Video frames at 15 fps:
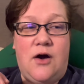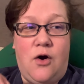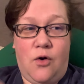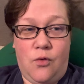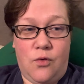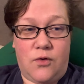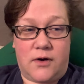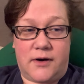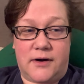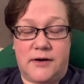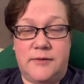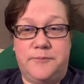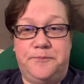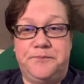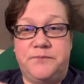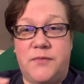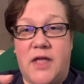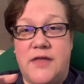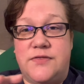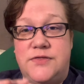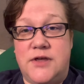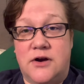or
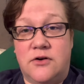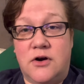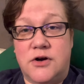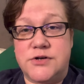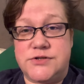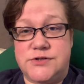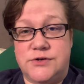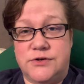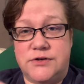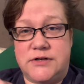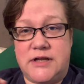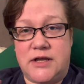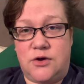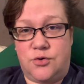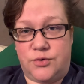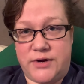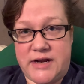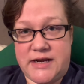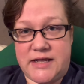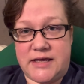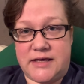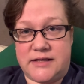there are certain
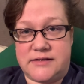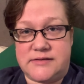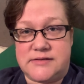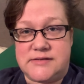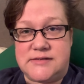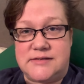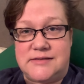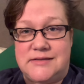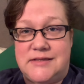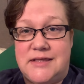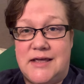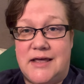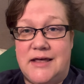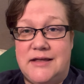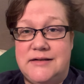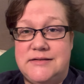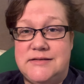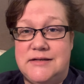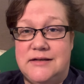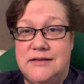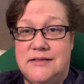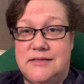ingredients that
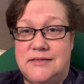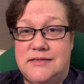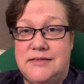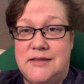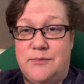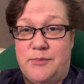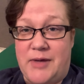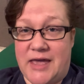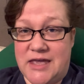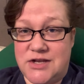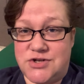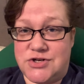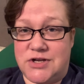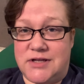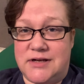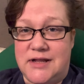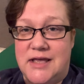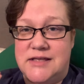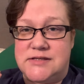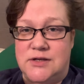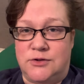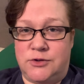the patient
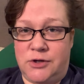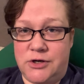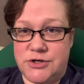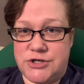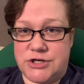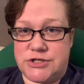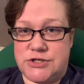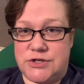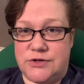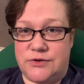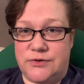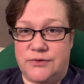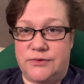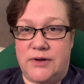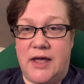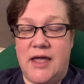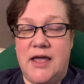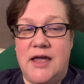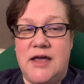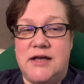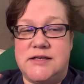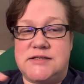is allergic to.
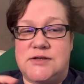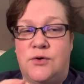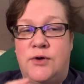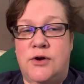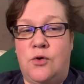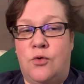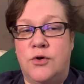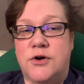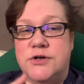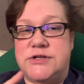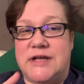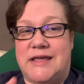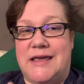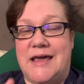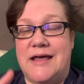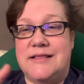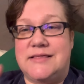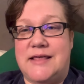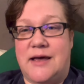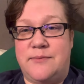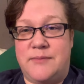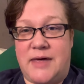So in order to get
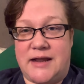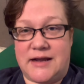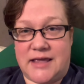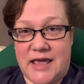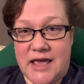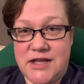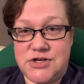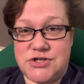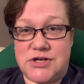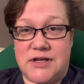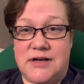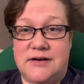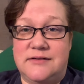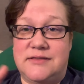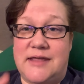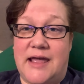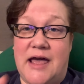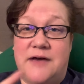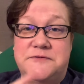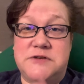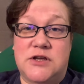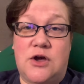that medication, they
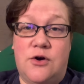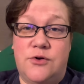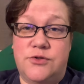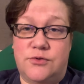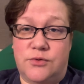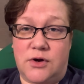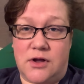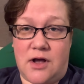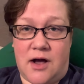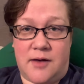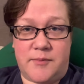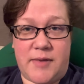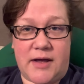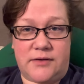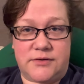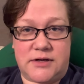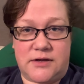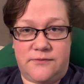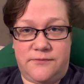have to go through a compounding